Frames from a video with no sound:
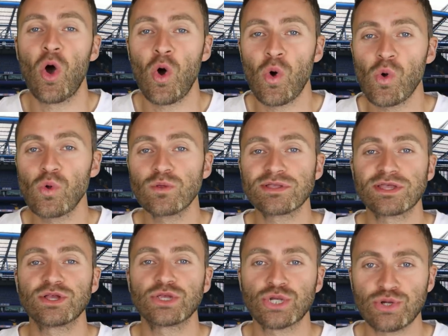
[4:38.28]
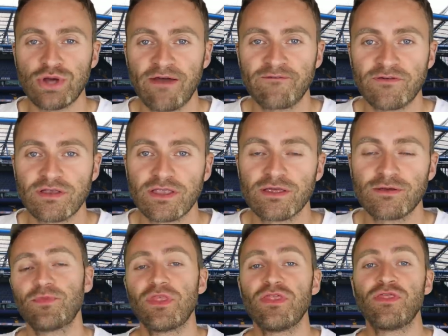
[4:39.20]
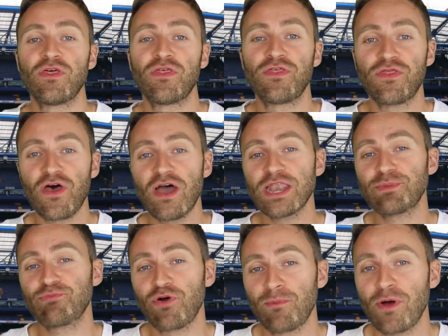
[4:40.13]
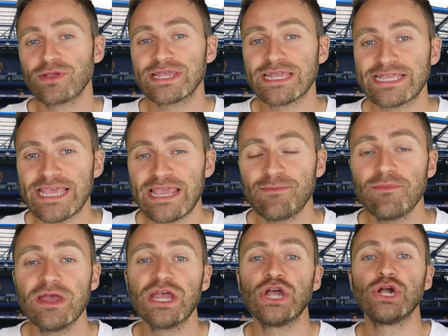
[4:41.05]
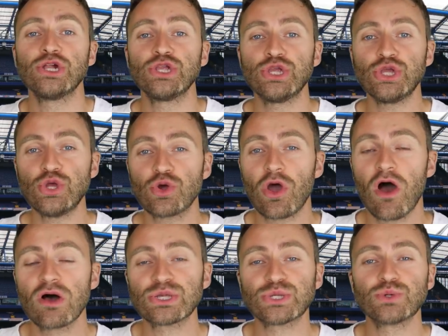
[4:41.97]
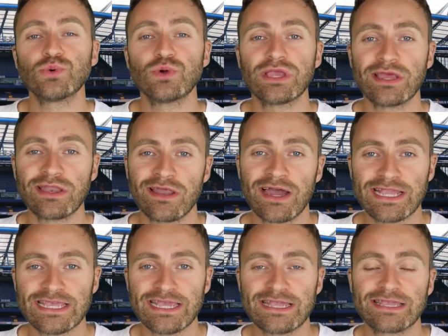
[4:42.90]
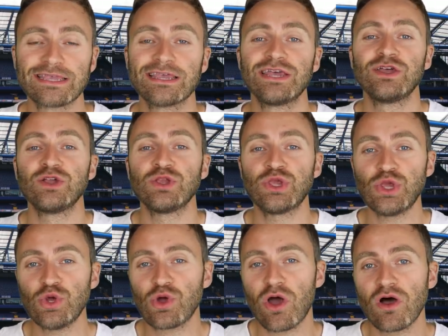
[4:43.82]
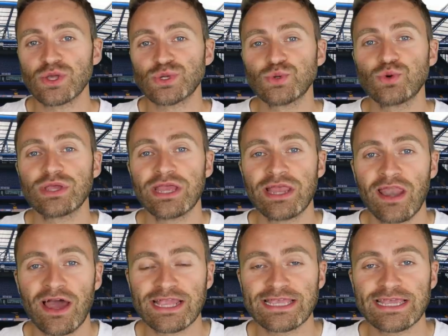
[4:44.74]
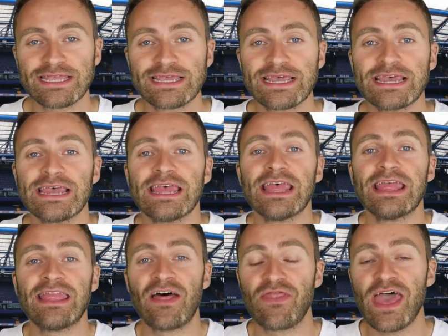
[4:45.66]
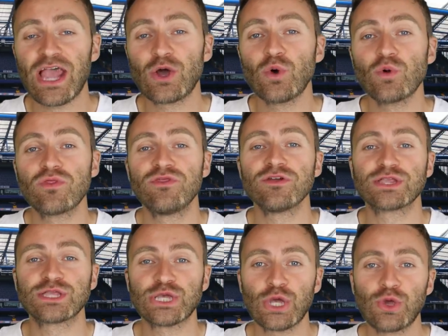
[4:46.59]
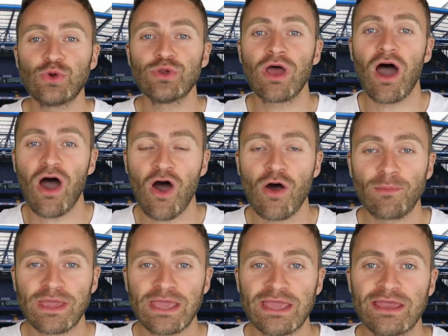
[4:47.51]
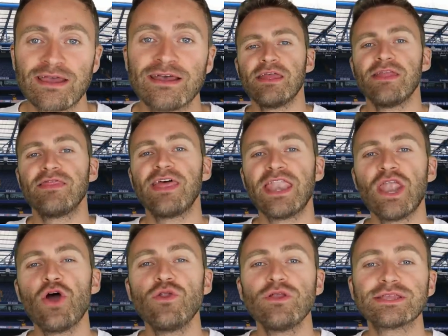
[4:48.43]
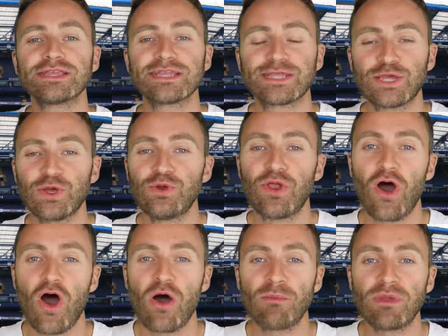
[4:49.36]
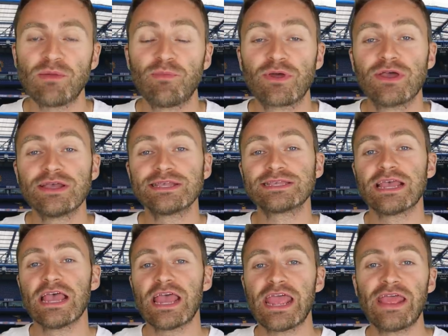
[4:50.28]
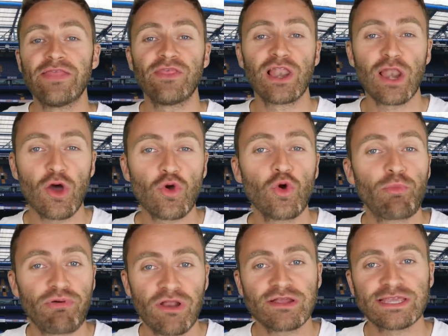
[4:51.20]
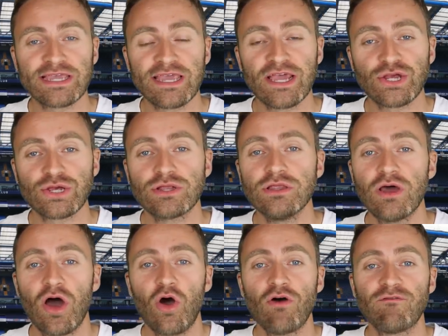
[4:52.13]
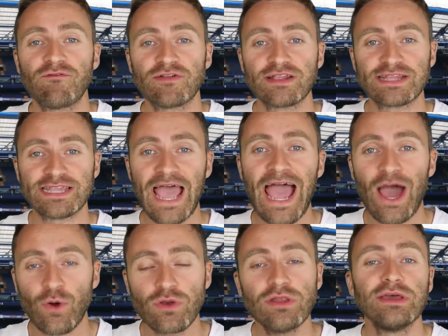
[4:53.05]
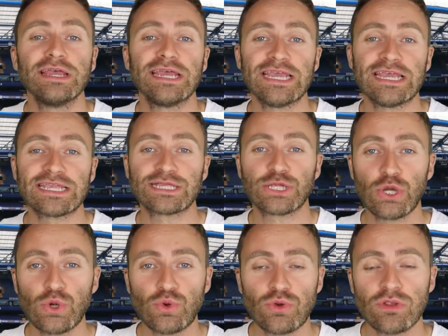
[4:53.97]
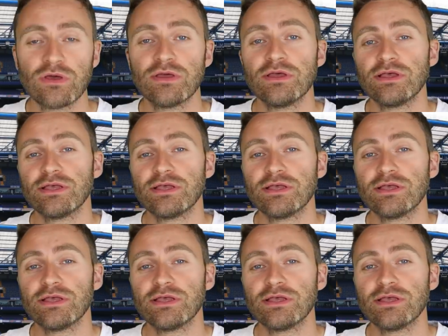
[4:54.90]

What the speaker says: Old Trafford. The third promoted team, Newcastle United. Newcastle United. Now they're called the Toon Army. They're known as the Toon Army because in the local pronunciation of town is Toon.